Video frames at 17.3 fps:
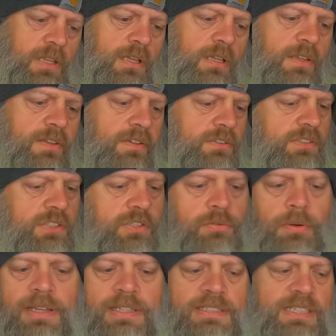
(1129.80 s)
There's
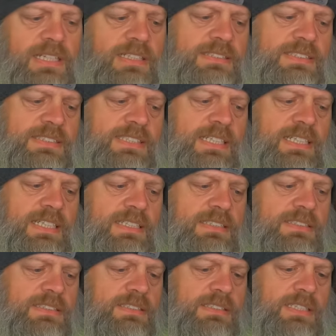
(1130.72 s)
great death
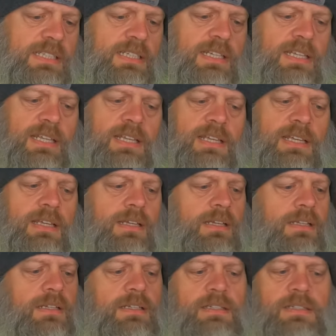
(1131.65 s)
scenes,
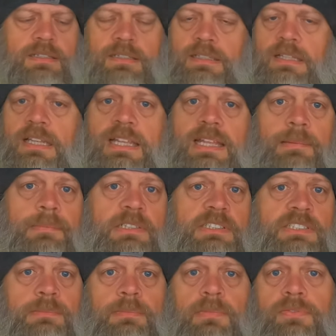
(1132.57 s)
like I
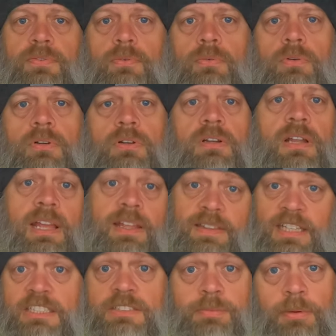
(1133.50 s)
mentioned before,
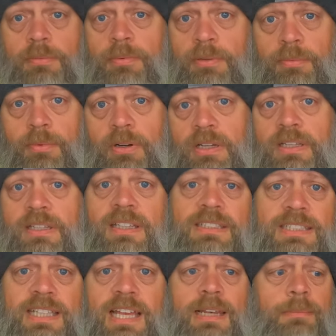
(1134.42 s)
and that's what we want in
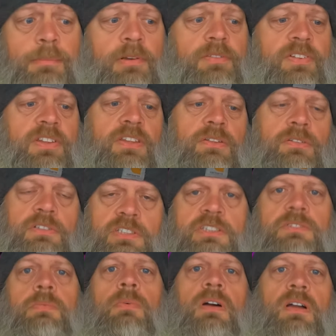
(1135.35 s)
this kind of movie. You
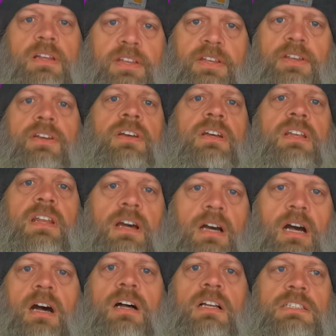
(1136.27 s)
just want good,
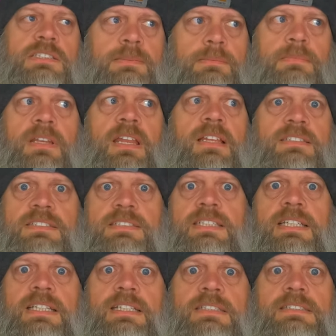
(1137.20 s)
awesome death
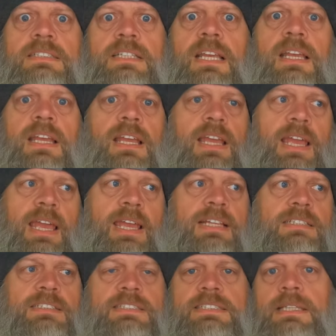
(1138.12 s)
scenes,
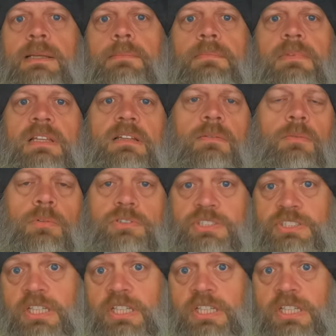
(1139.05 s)
and some that will